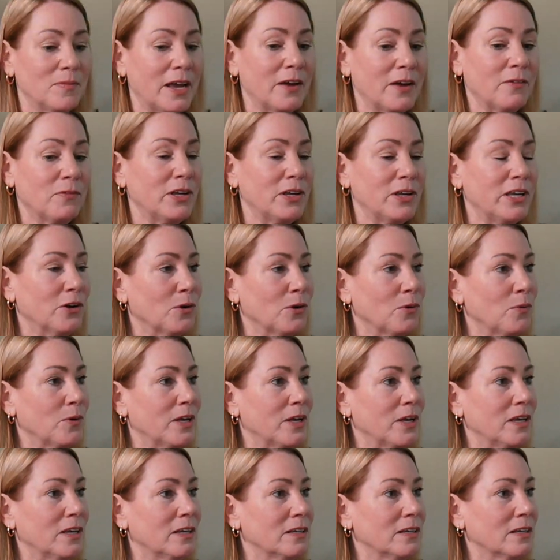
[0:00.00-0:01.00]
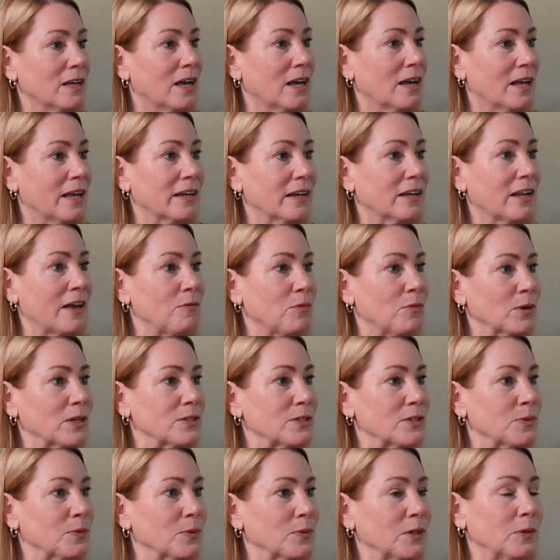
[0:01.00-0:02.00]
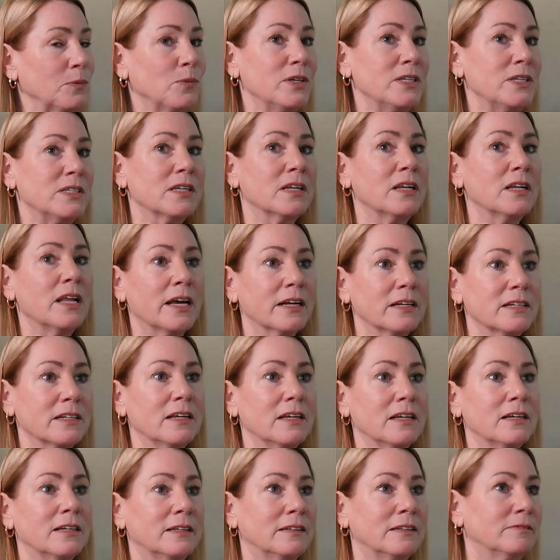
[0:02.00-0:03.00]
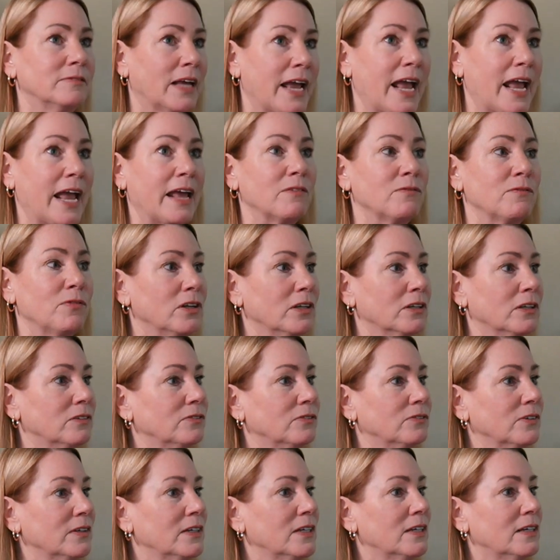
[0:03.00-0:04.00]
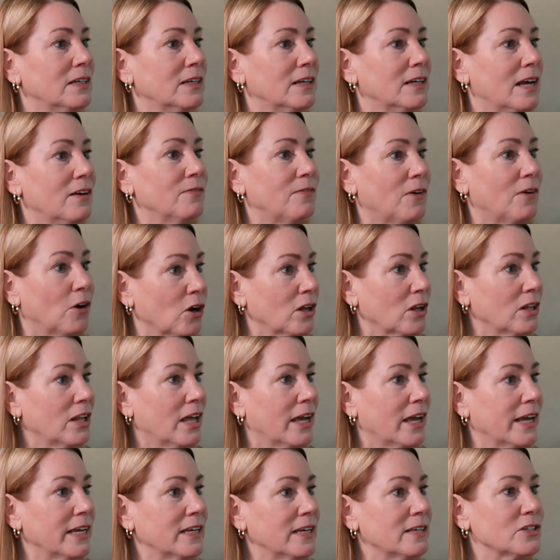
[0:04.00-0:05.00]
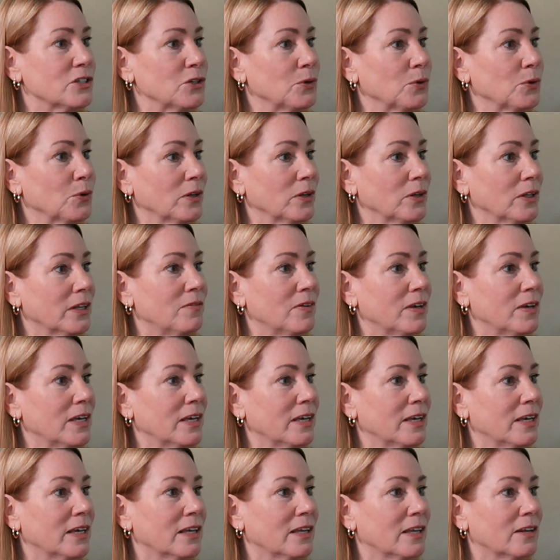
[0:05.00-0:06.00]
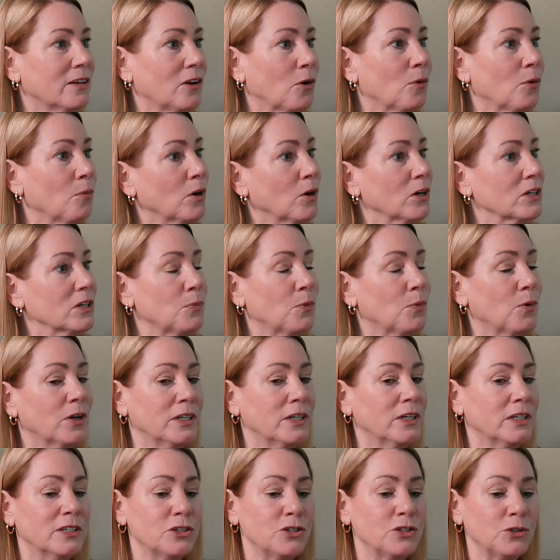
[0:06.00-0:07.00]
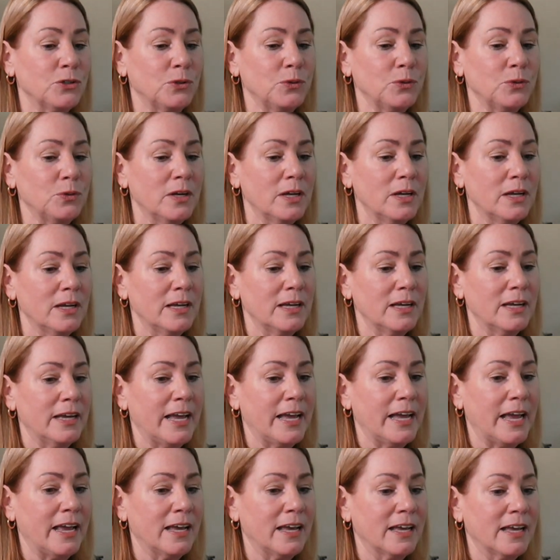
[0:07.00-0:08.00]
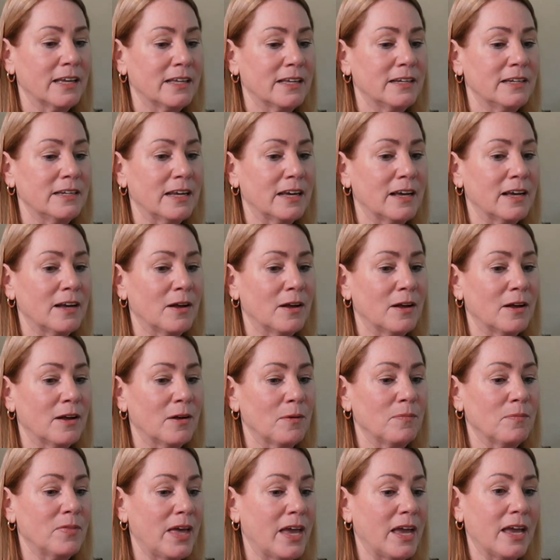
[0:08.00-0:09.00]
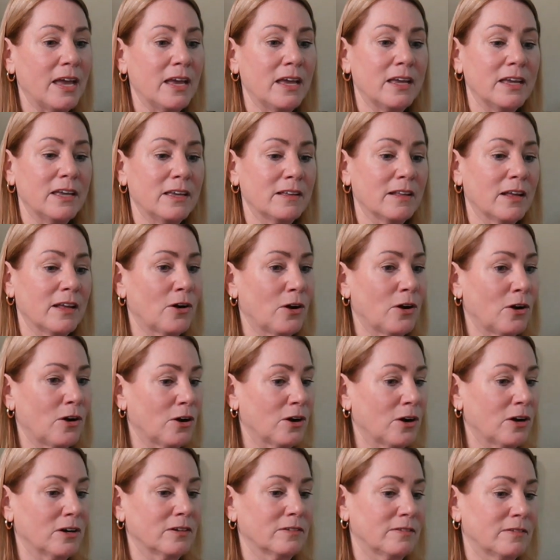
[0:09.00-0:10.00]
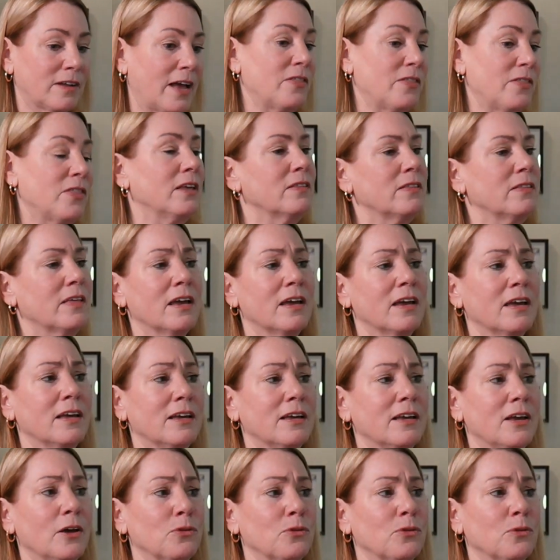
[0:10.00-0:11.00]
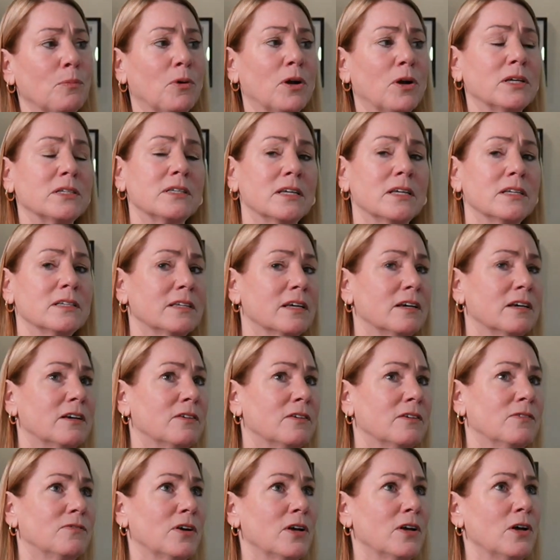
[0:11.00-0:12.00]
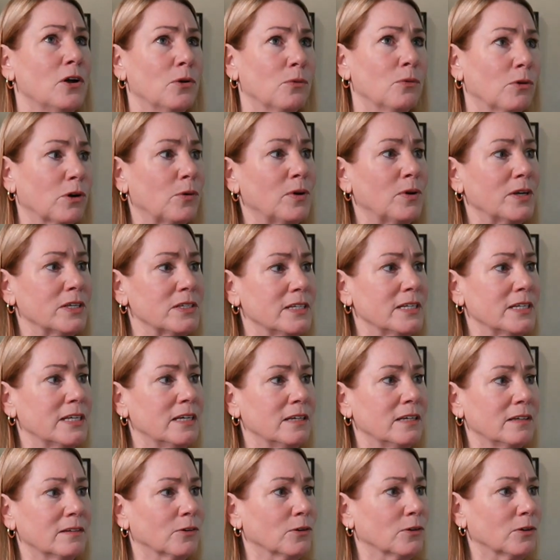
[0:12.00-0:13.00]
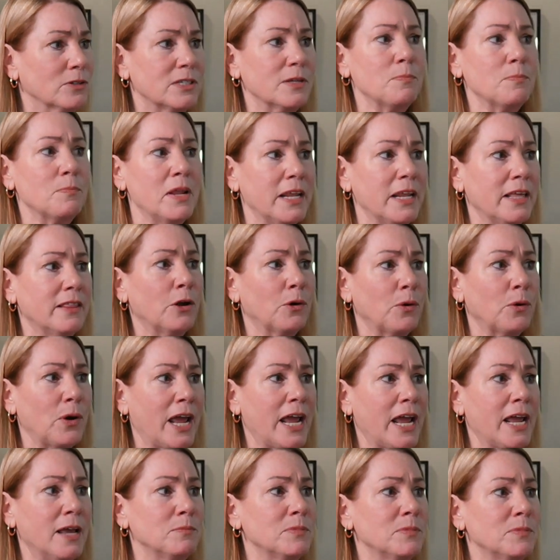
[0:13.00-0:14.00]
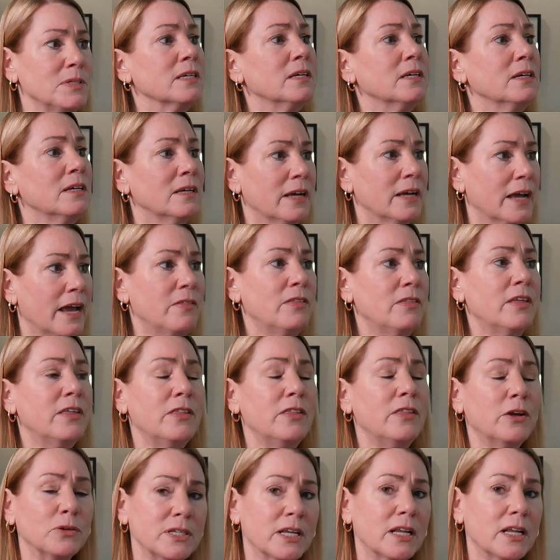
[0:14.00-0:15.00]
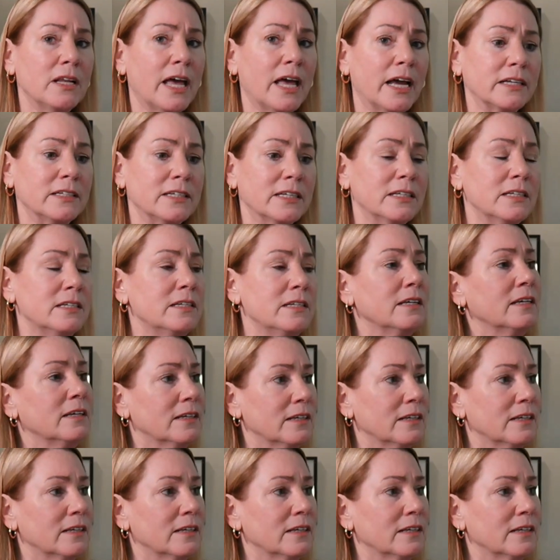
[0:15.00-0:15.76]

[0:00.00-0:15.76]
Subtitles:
every year we at LifeWorks we select a handful of our clients who are living in our Works 1 and 2, and I think they go through a process of requesting or submitting their names, and then they're selected.